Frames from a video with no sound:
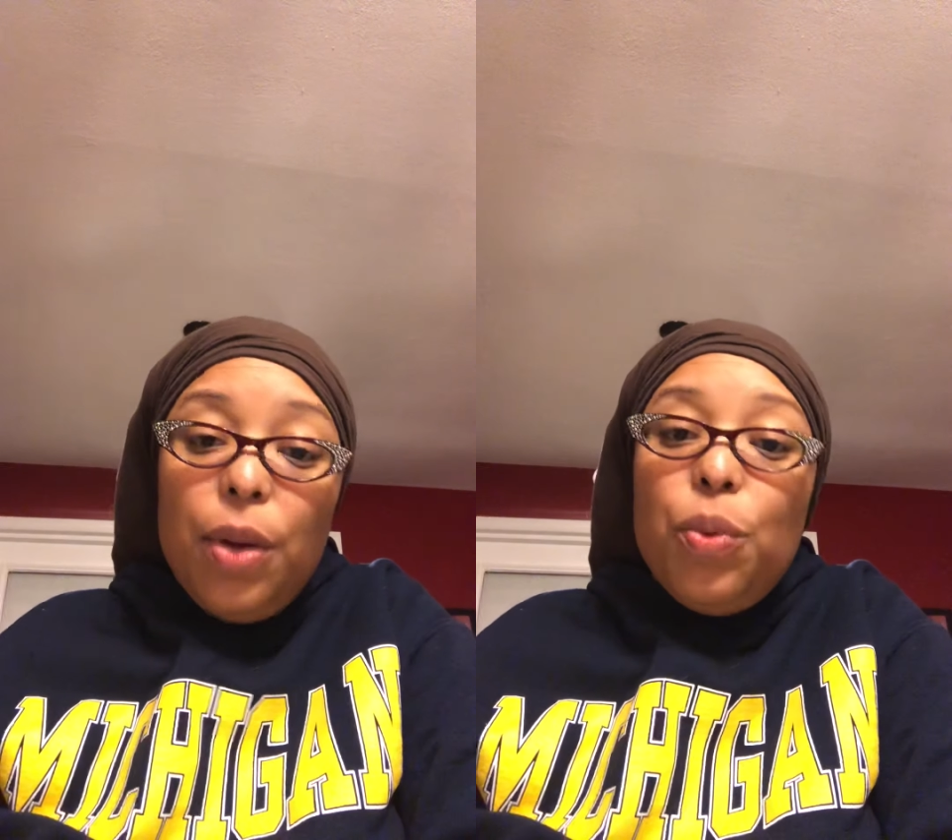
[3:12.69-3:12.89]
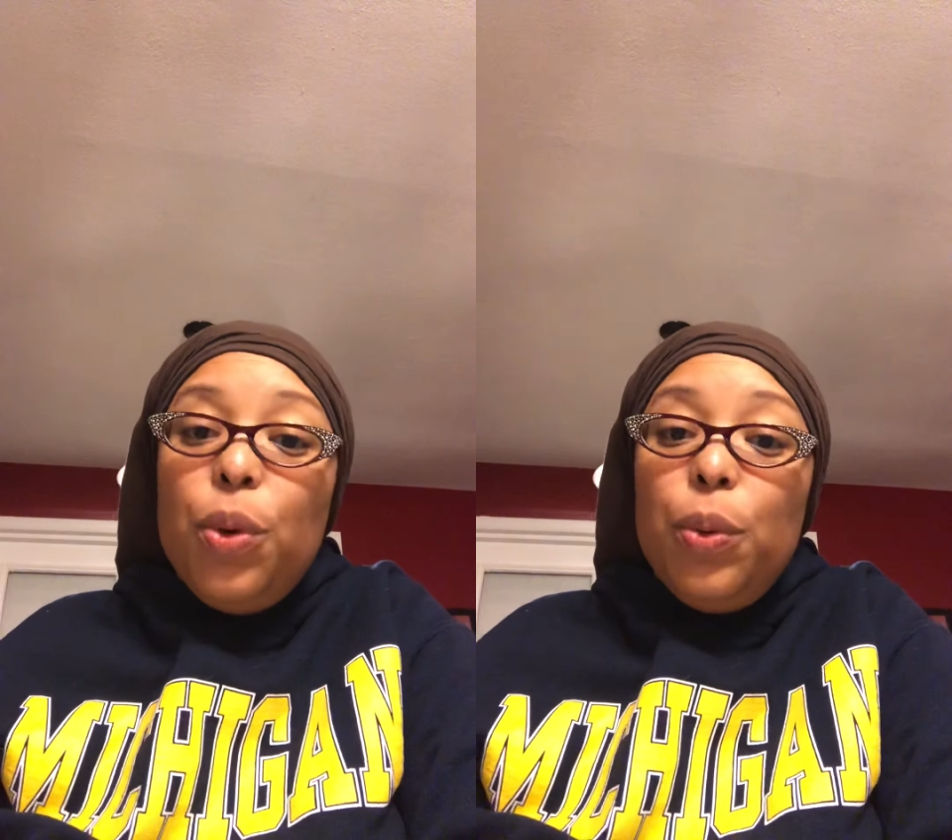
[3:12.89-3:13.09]

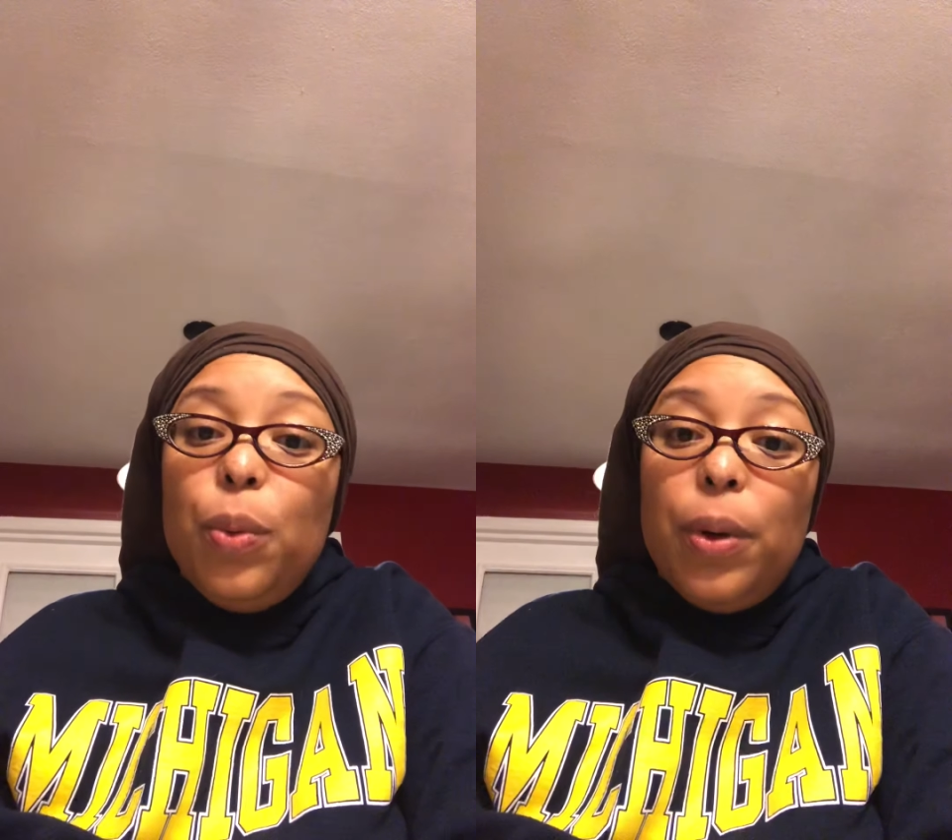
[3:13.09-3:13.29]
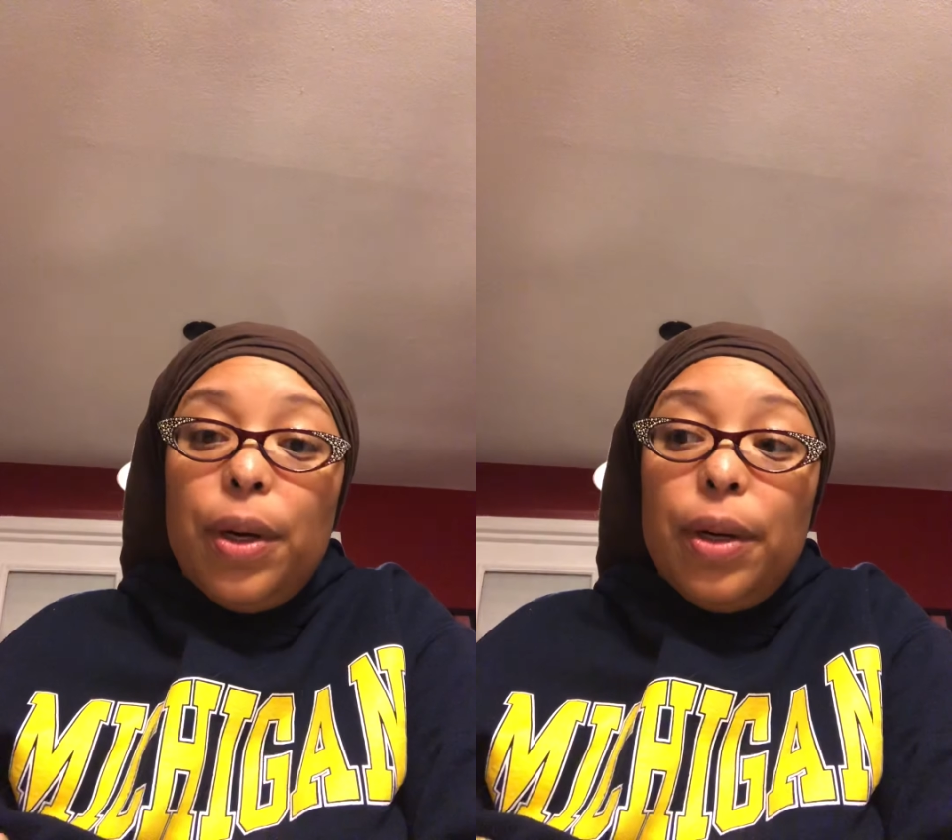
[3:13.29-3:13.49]
who
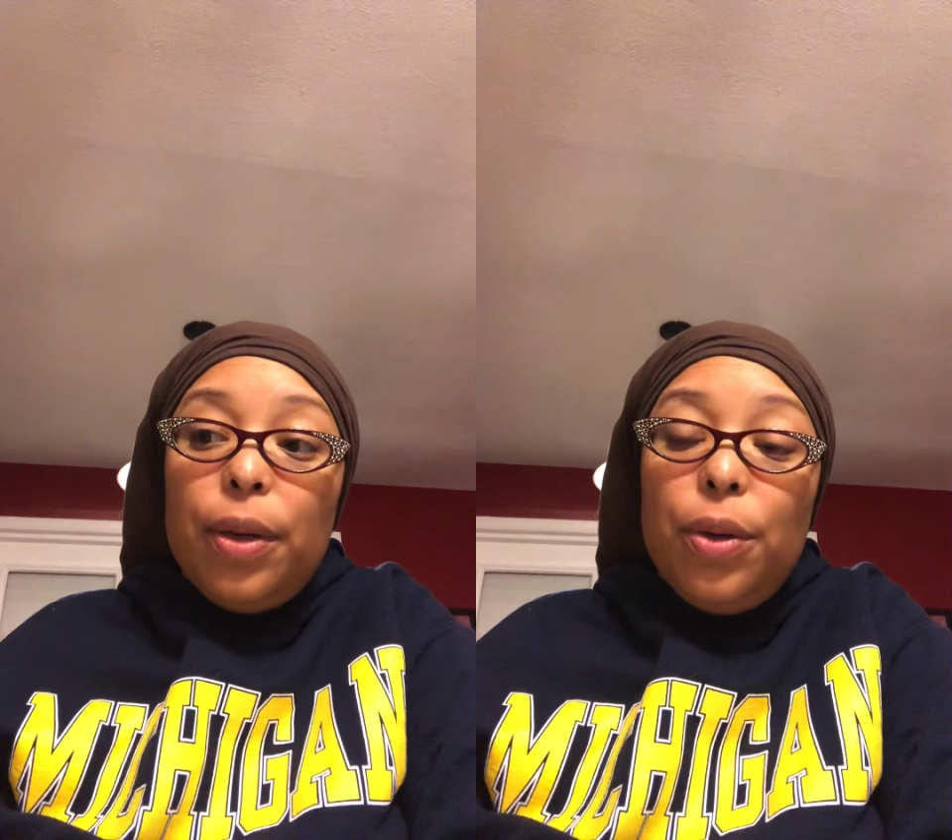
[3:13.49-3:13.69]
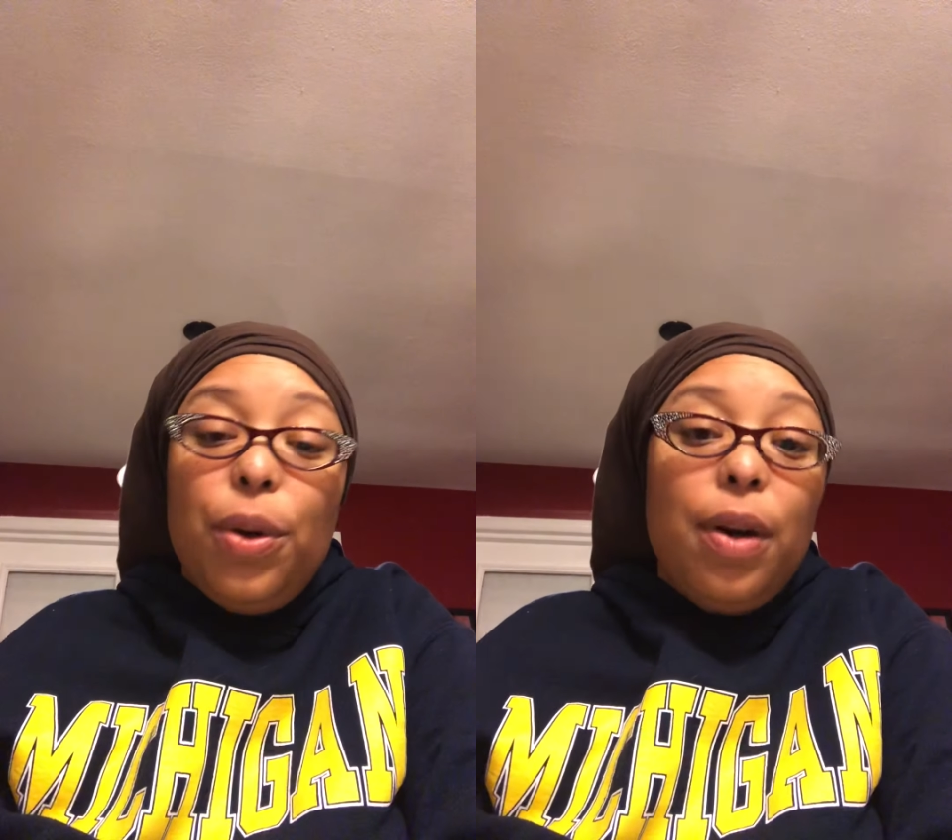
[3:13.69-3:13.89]

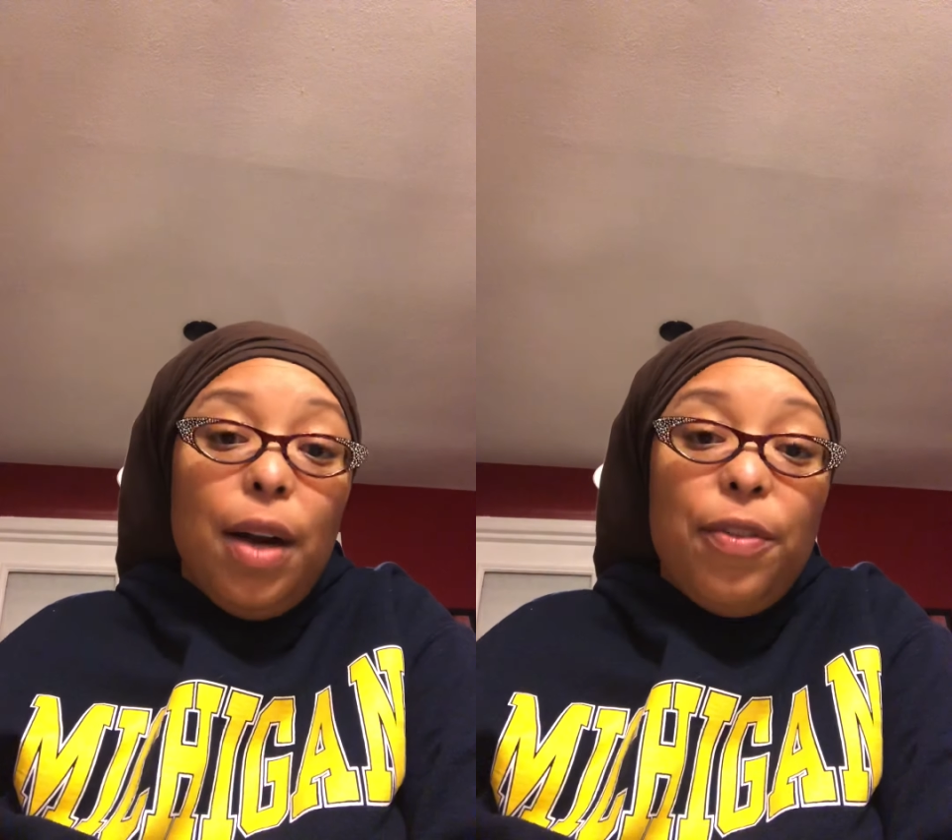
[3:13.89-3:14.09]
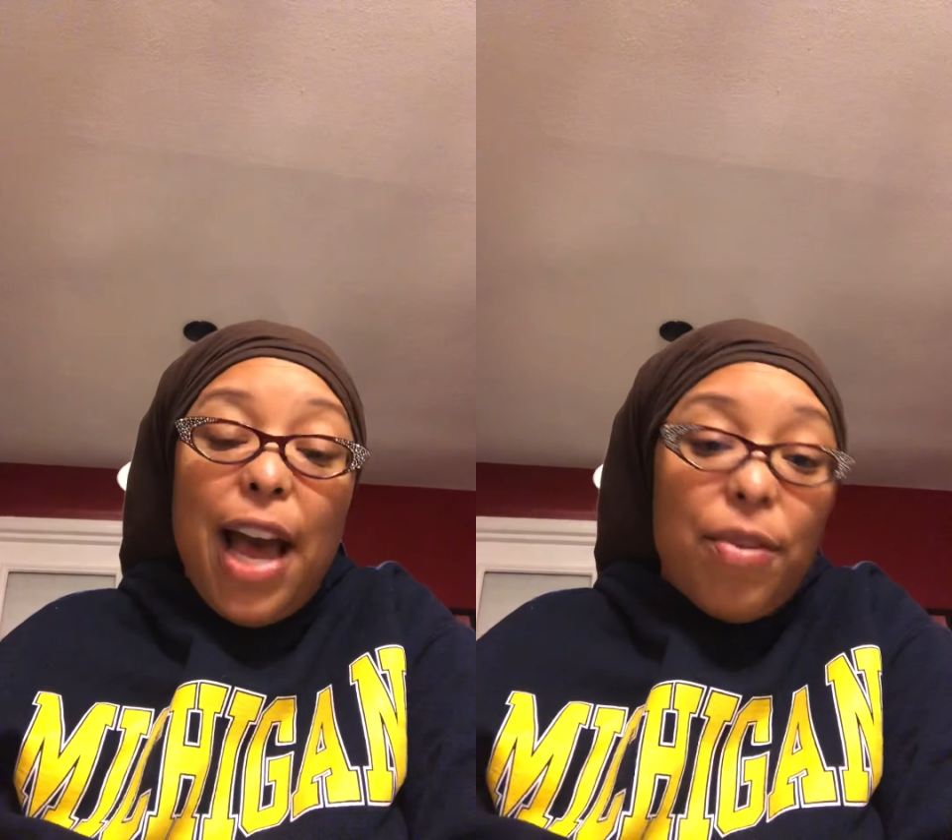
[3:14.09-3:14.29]
were of
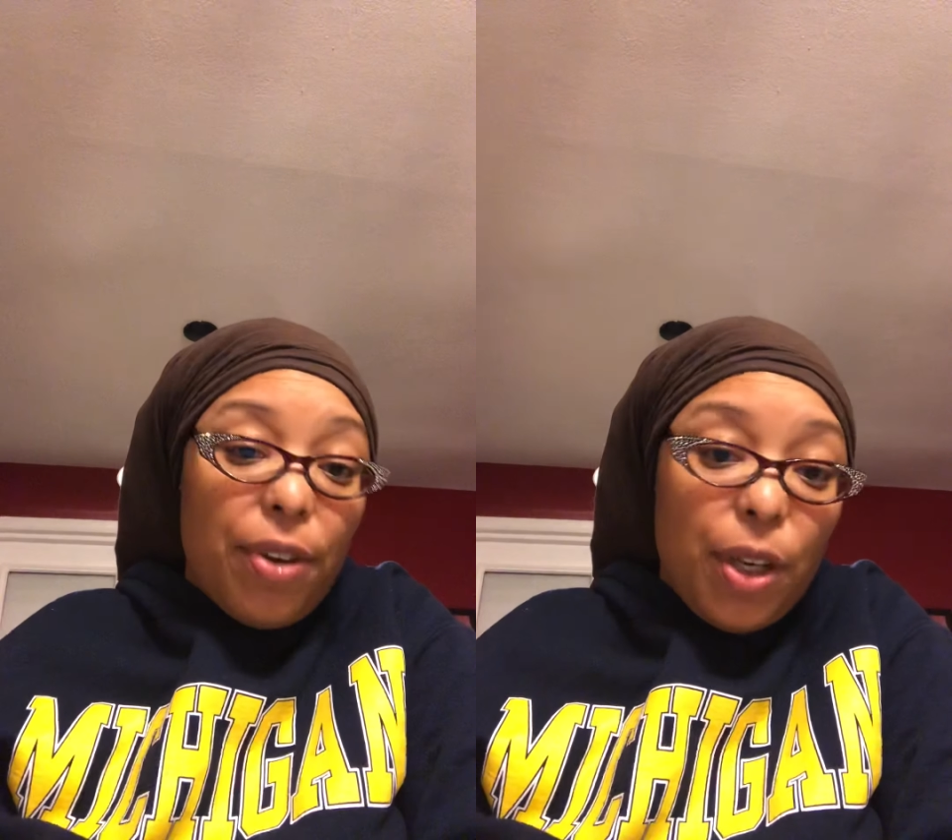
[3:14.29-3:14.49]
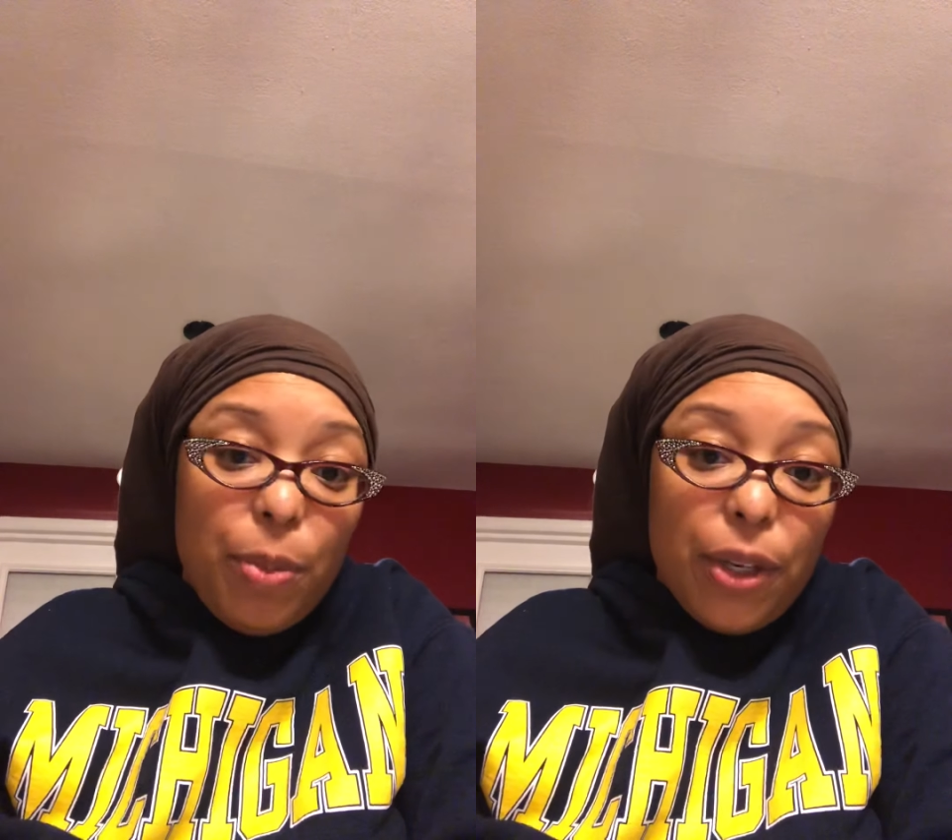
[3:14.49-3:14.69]

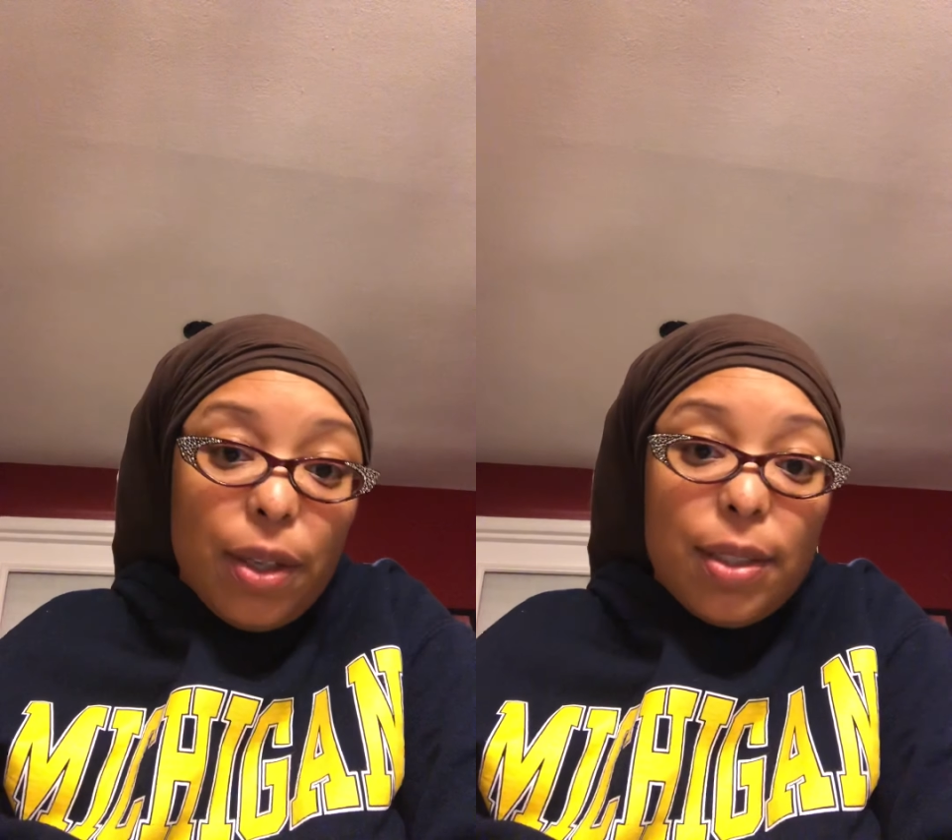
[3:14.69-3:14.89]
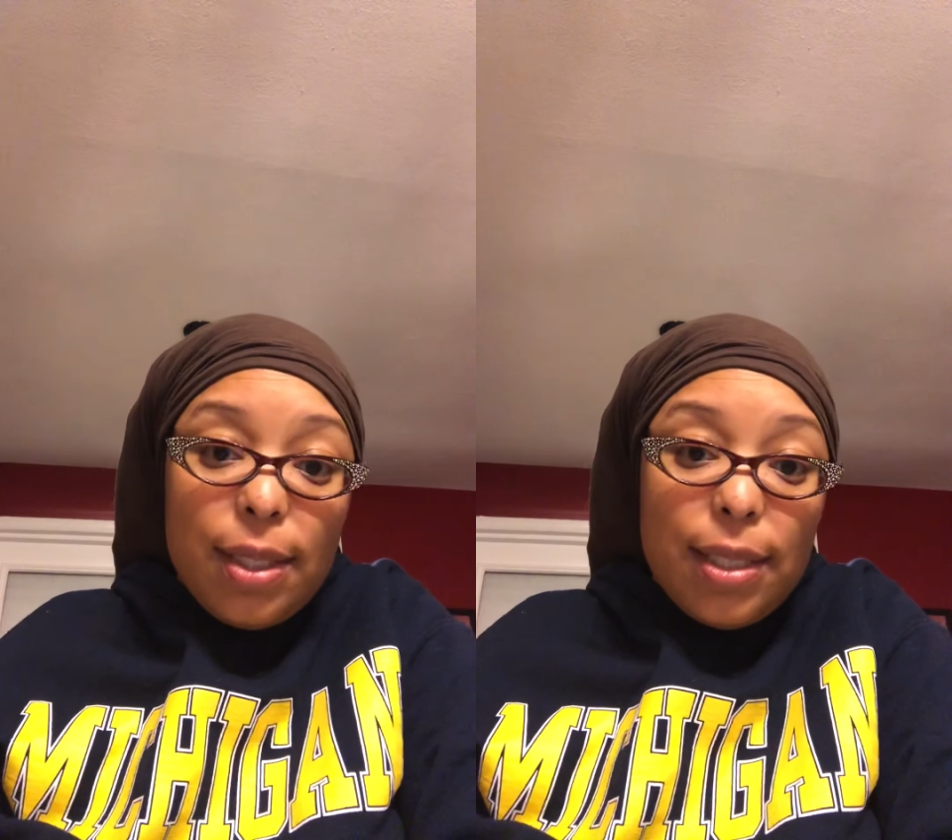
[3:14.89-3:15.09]
African American
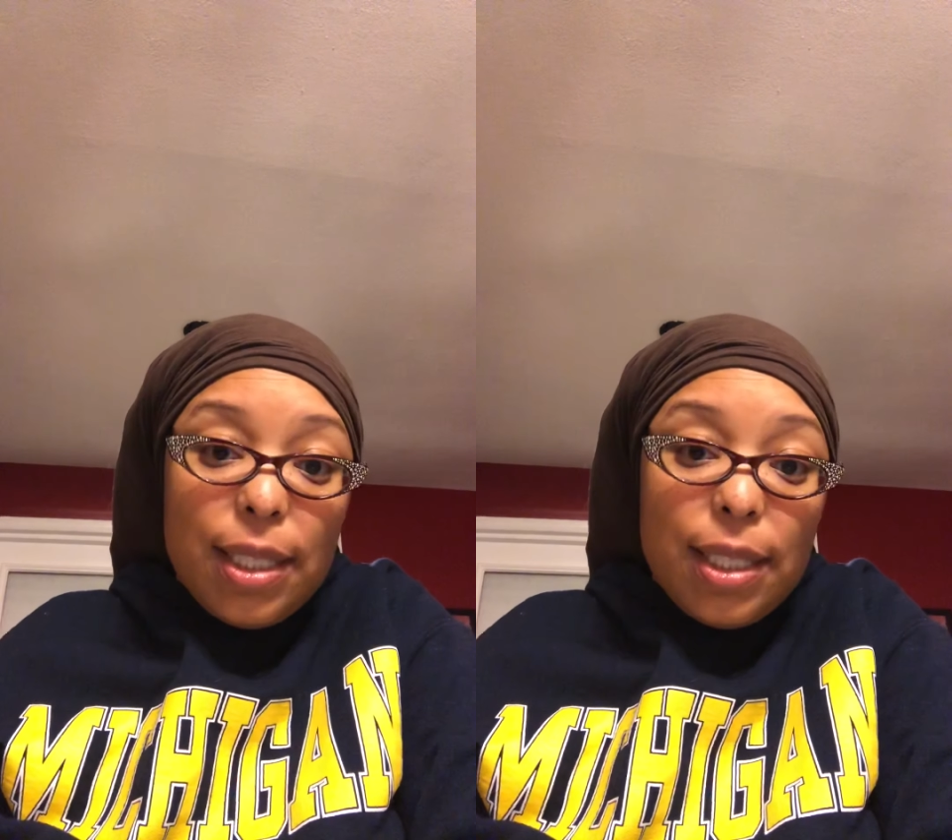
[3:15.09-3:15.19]
descent,